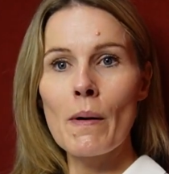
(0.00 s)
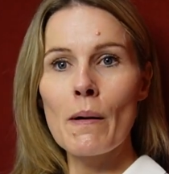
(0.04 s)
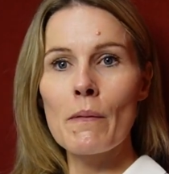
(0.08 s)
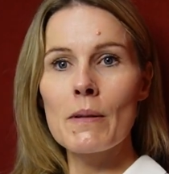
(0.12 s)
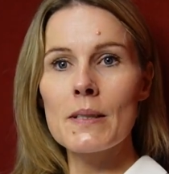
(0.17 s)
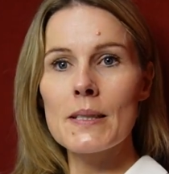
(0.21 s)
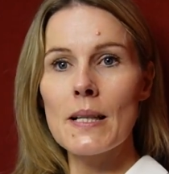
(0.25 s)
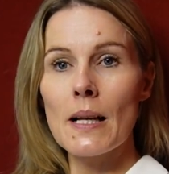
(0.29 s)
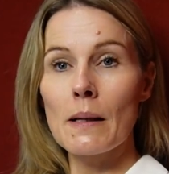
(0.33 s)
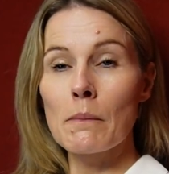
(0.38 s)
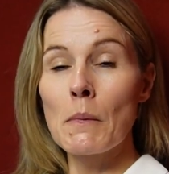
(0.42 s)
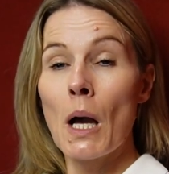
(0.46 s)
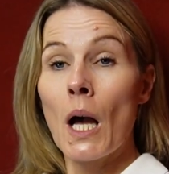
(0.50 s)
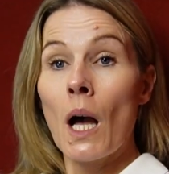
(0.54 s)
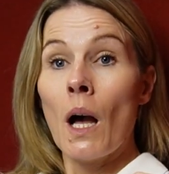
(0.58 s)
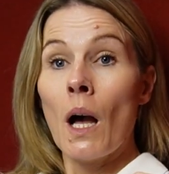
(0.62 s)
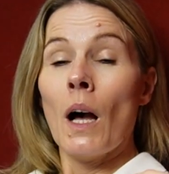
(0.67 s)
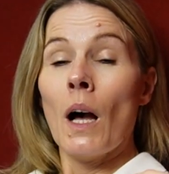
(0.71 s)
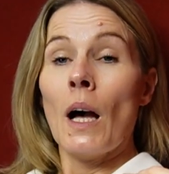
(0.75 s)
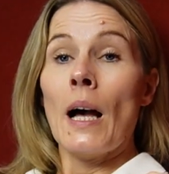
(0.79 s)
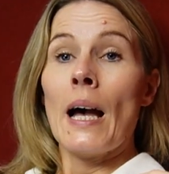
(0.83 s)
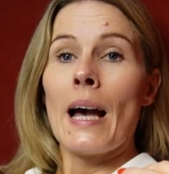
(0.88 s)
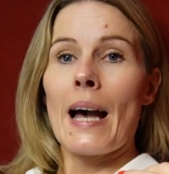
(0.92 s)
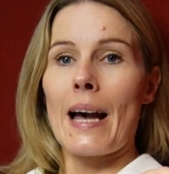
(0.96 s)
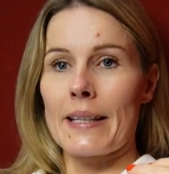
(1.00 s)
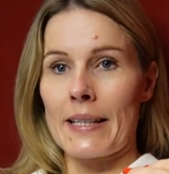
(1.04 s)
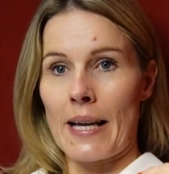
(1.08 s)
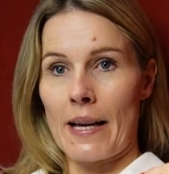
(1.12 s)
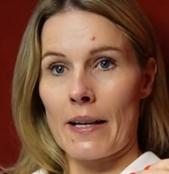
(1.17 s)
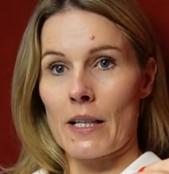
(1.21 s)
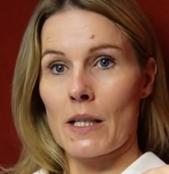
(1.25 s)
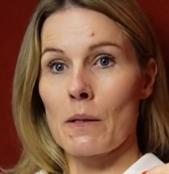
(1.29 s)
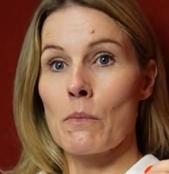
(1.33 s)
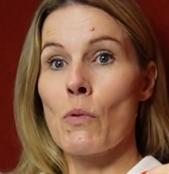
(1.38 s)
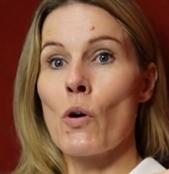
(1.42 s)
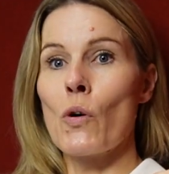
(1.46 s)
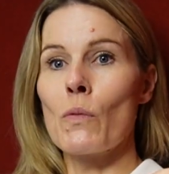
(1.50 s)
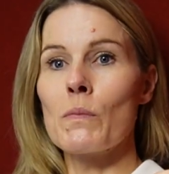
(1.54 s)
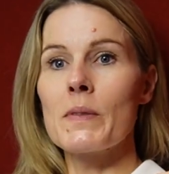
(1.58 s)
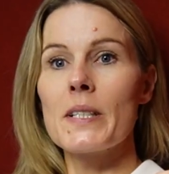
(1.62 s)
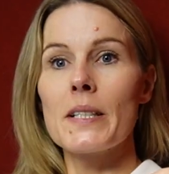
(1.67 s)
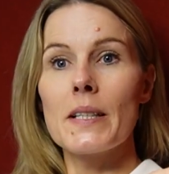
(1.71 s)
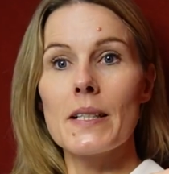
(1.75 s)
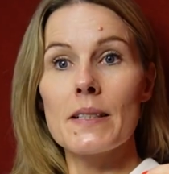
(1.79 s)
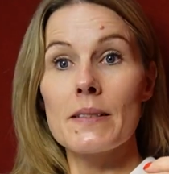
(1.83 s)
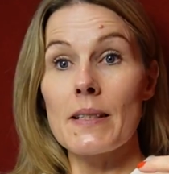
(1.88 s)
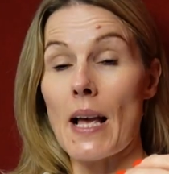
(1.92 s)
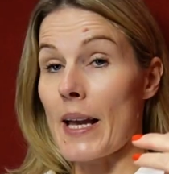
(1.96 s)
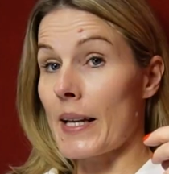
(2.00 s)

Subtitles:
I was like, I can't come home to this.